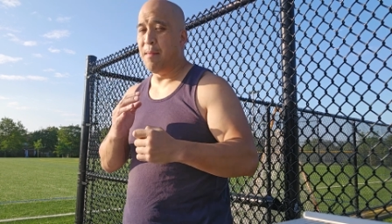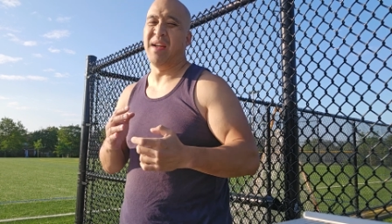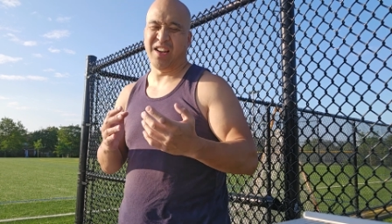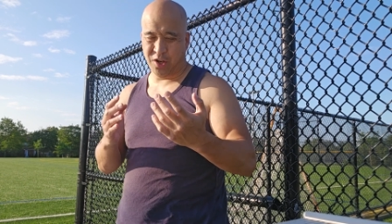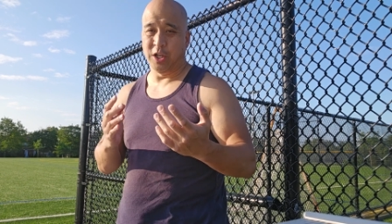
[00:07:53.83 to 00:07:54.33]
I mean,
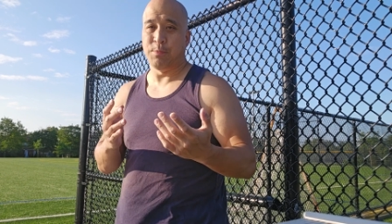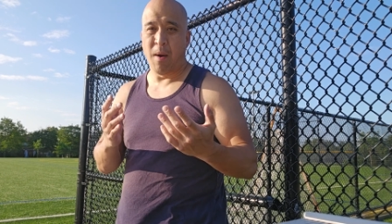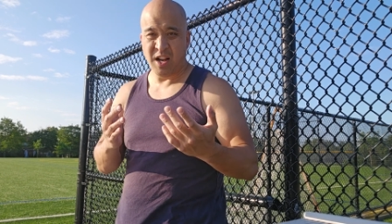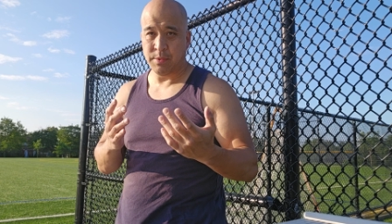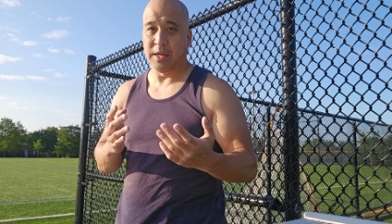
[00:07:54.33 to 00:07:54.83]
it's
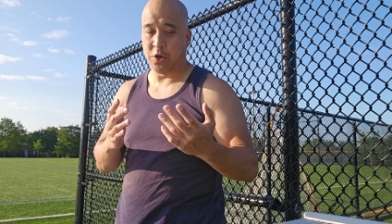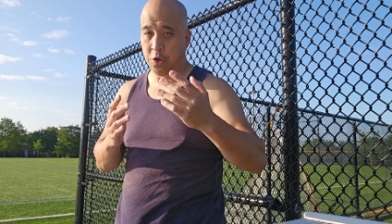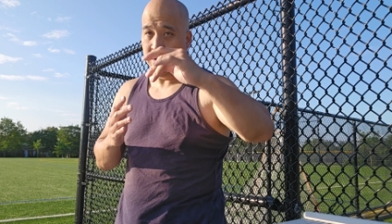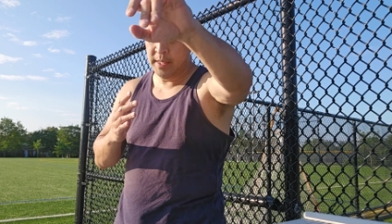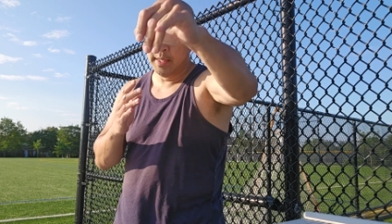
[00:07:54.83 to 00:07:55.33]
possible I
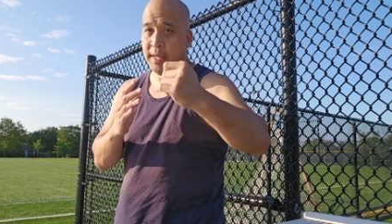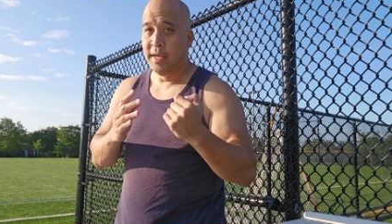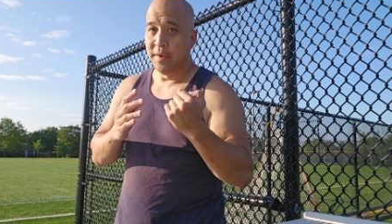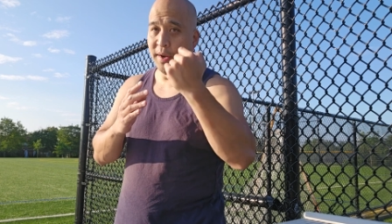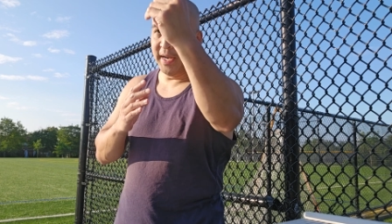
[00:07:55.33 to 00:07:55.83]
could,
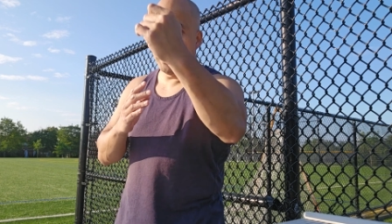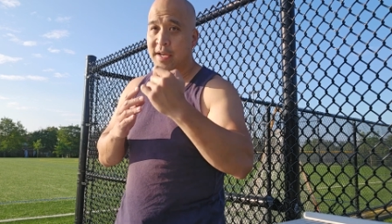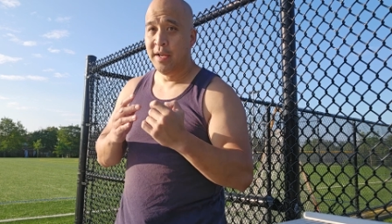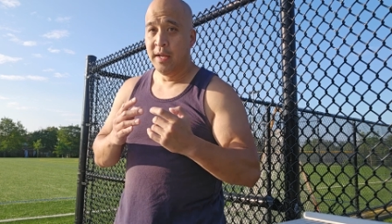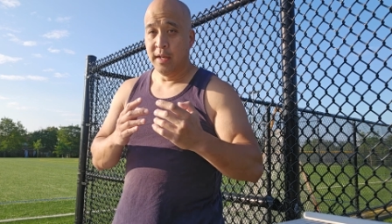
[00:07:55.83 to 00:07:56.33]
right?
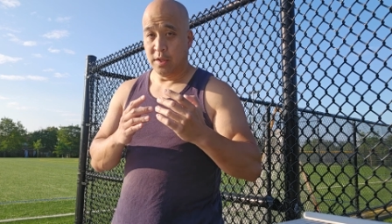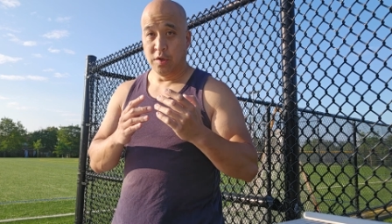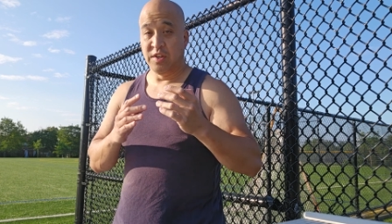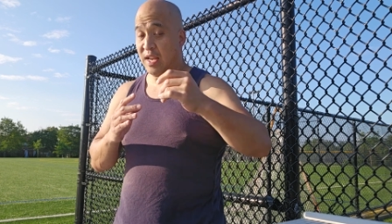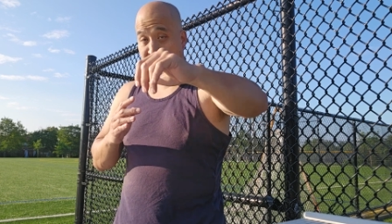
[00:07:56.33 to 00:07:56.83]

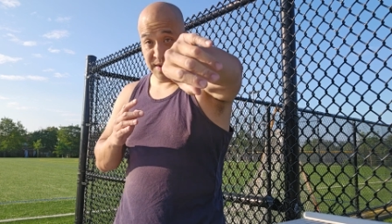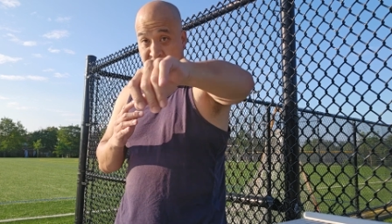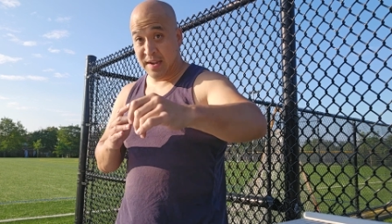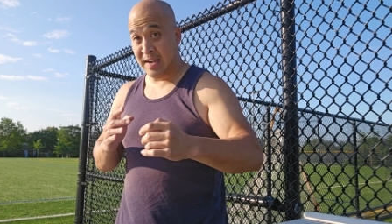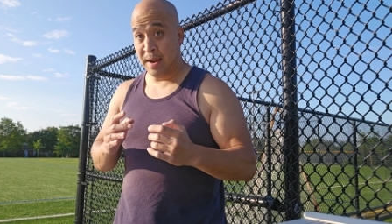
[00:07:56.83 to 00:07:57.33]
The
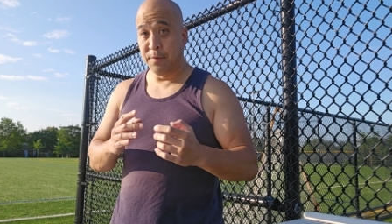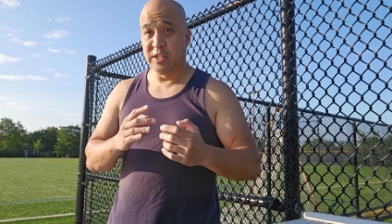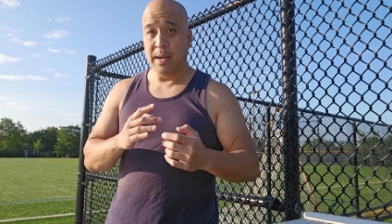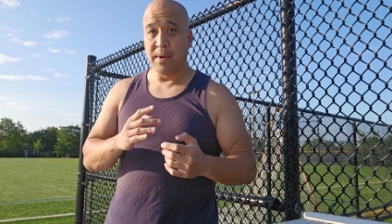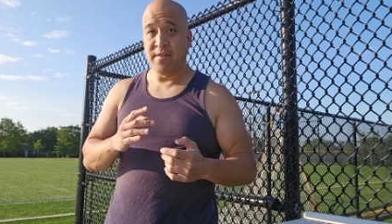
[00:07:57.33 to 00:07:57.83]
double
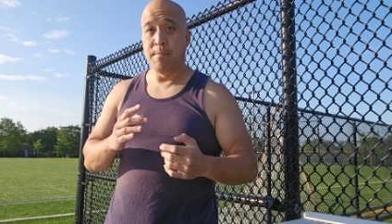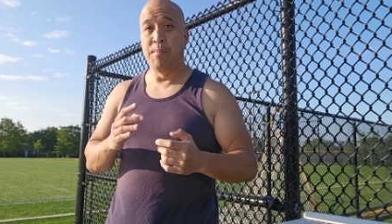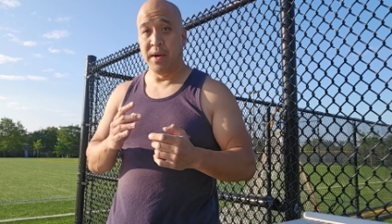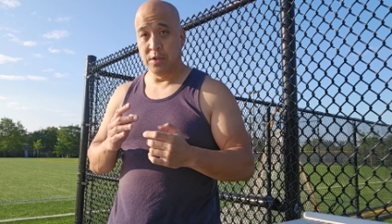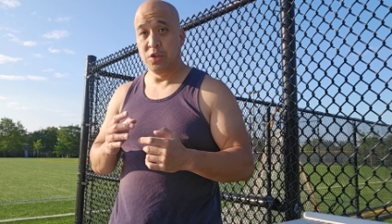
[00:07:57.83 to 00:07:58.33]
jab, whatever,
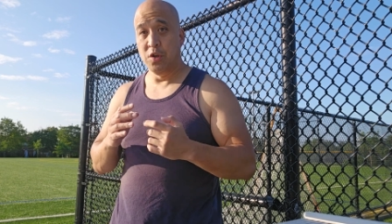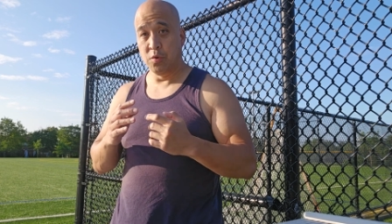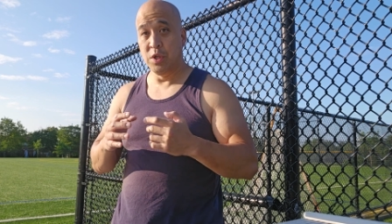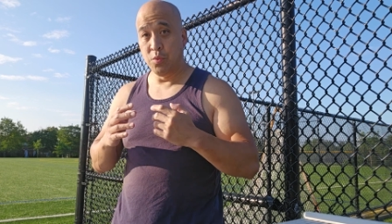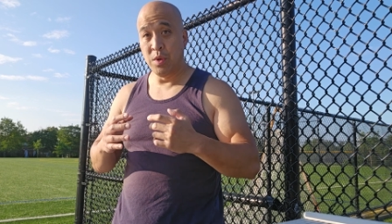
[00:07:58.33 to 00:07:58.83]
but you know,
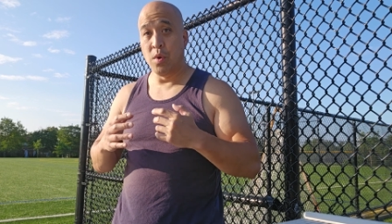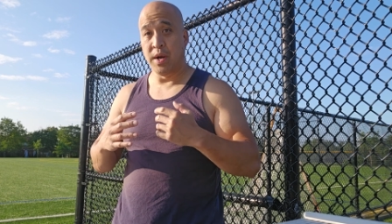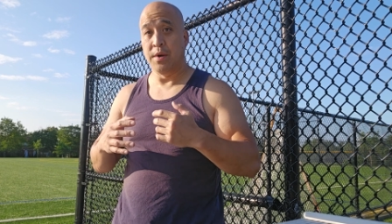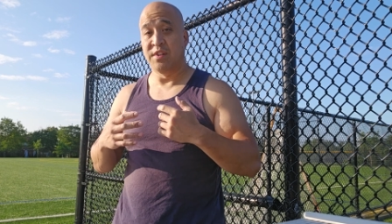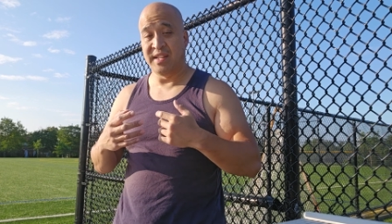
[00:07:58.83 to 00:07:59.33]
we want
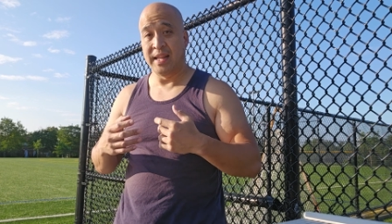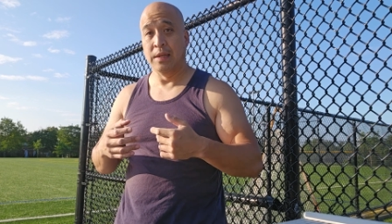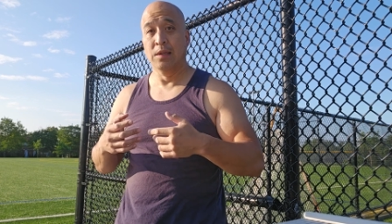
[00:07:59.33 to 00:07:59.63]
to understand the